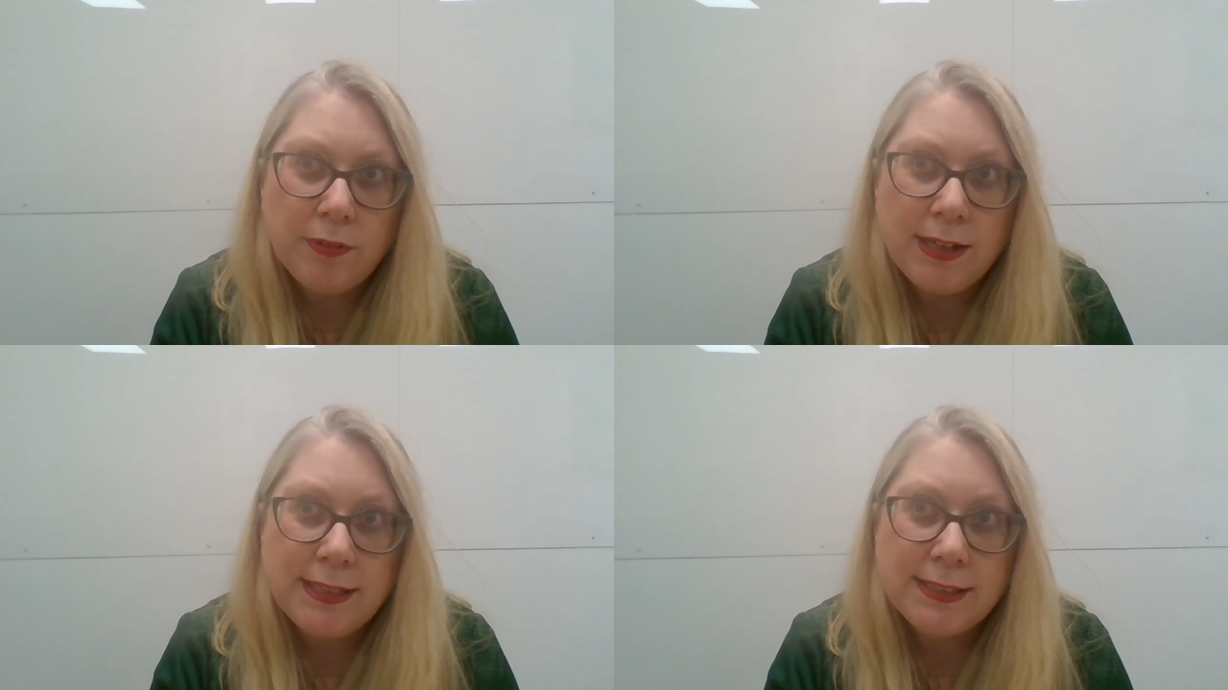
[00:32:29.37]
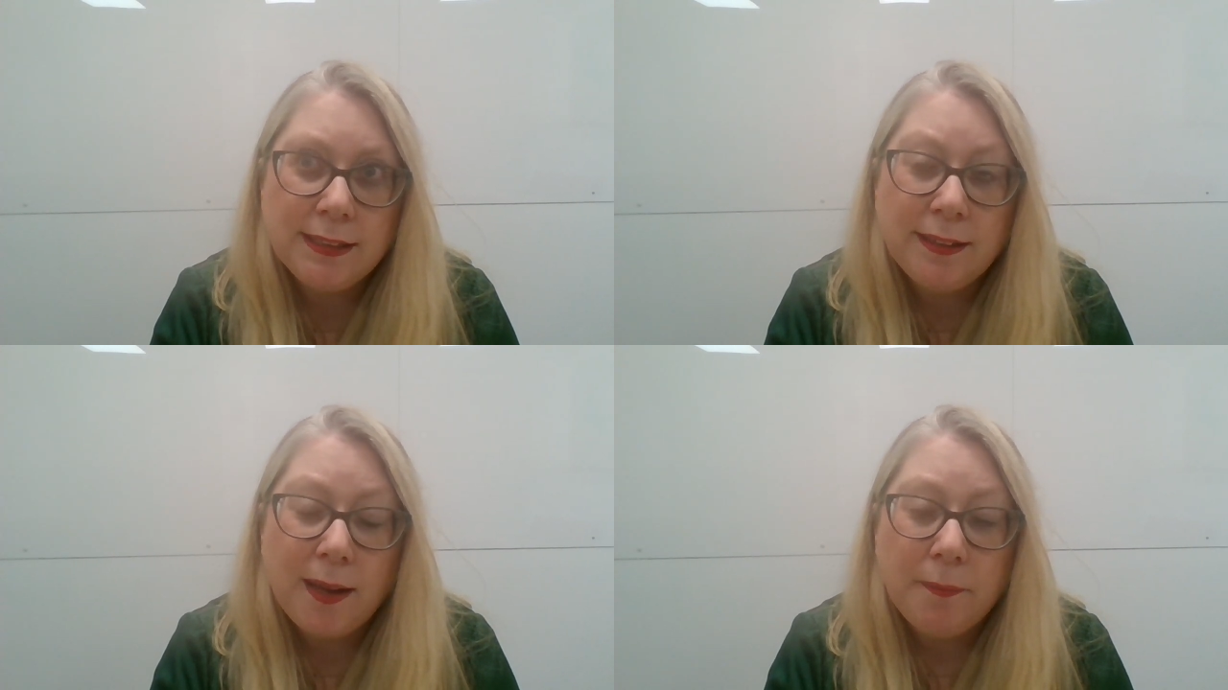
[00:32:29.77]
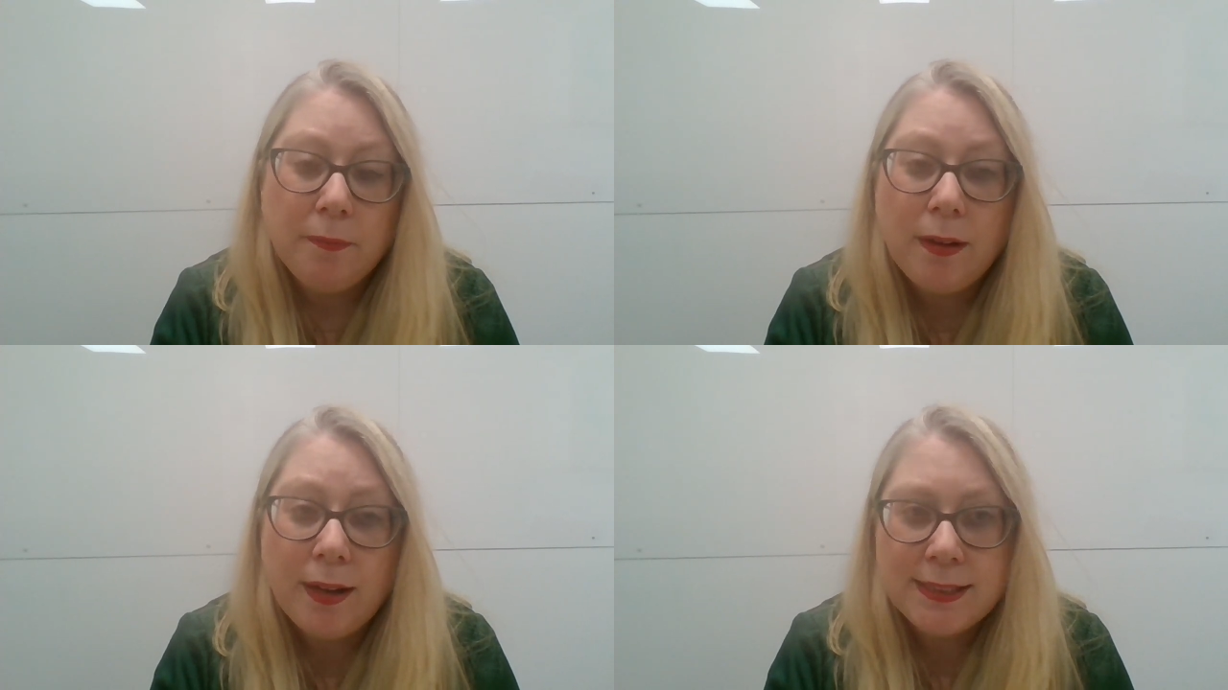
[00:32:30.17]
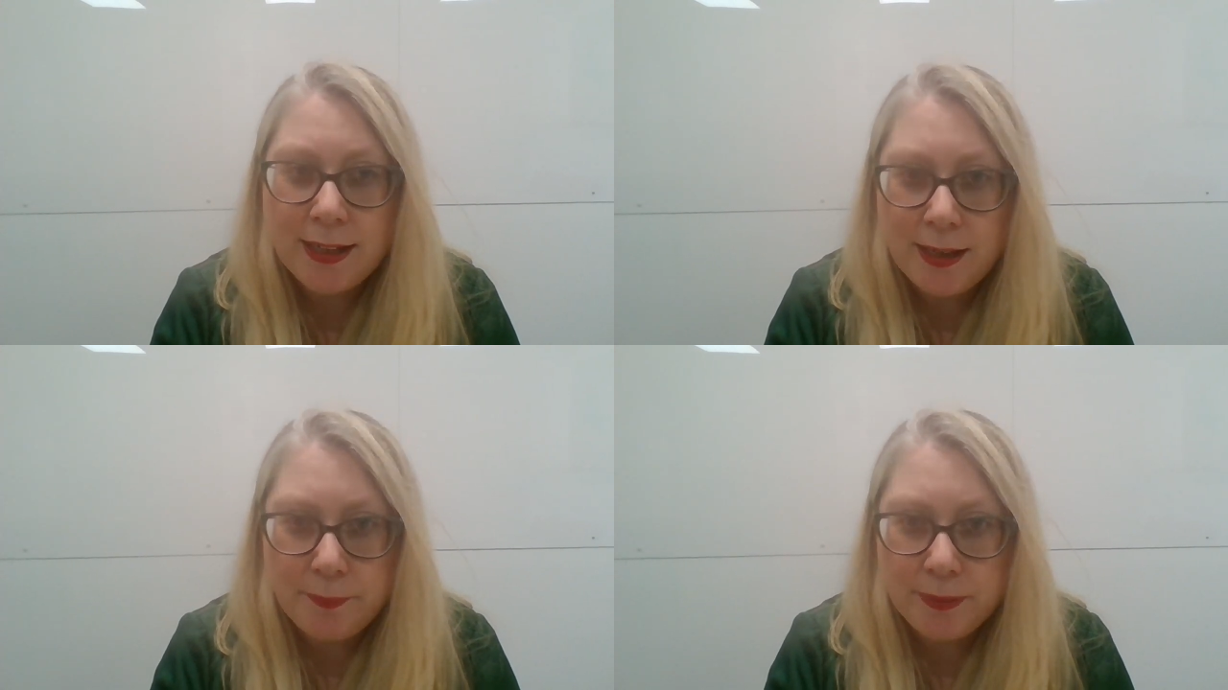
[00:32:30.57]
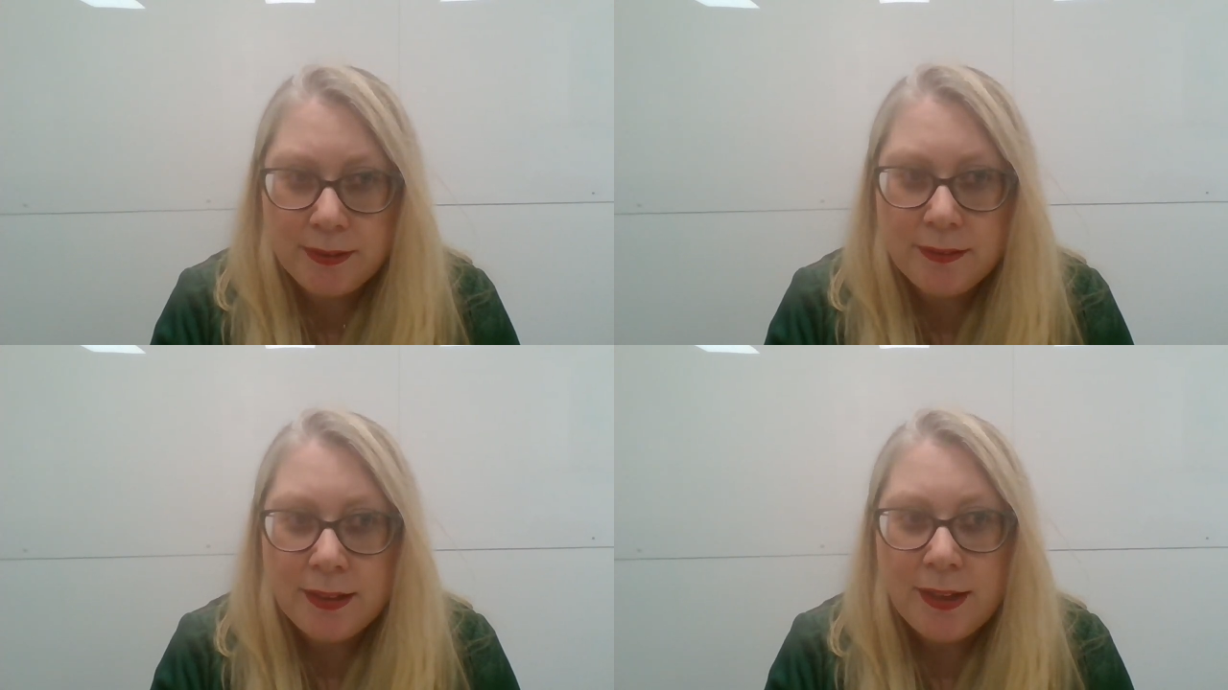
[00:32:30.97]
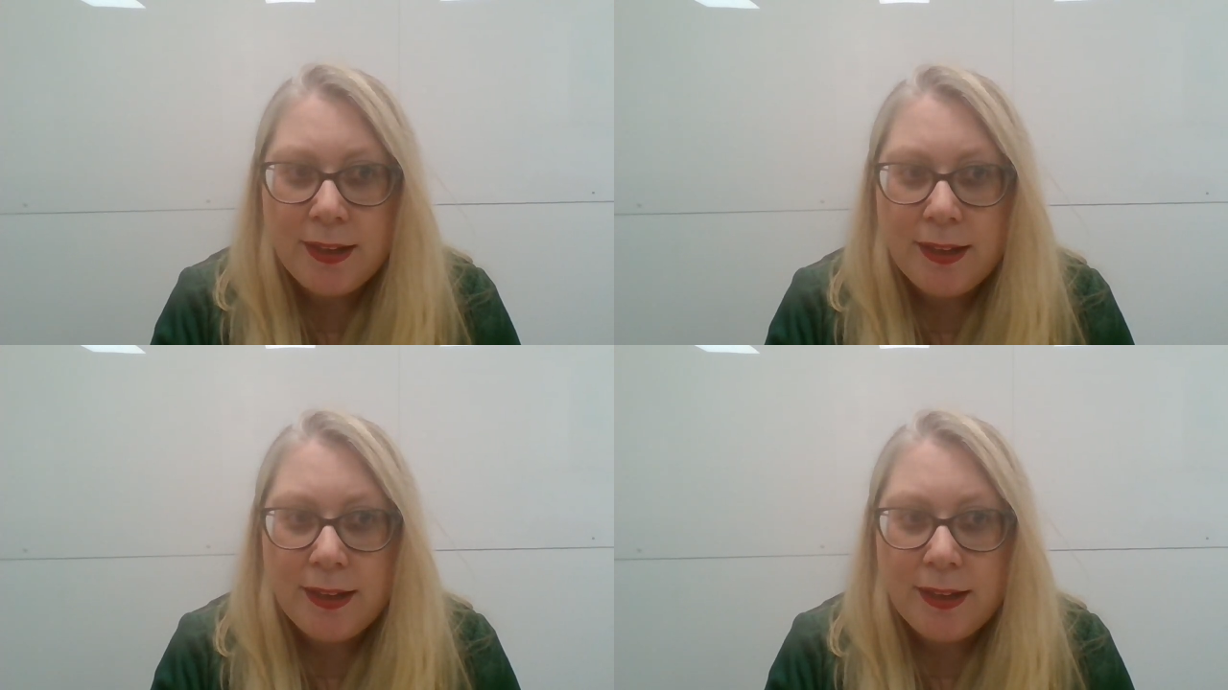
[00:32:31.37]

reason that might happen